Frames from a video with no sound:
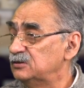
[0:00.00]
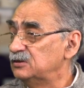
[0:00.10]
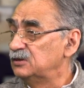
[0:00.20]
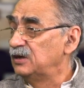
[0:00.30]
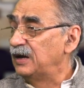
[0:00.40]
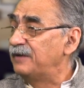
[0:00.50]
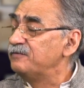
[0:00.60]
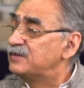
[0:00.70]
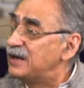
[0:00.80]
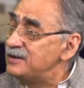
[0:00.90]

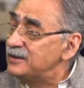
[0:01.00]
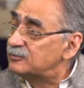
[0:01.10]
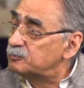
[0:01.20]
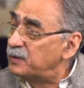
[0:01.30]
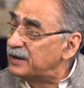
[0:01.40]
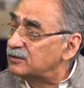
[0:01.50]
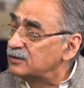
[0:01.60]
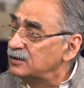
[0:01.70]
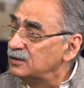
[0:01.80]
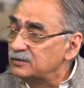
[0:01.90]
and then expect
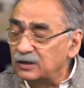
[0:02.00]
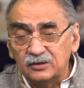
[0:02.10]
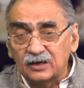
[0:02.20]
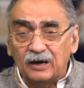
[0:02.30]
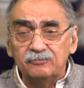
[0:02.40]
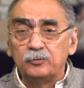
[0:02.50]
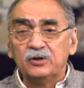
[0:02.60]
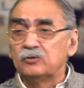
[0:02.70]
that the government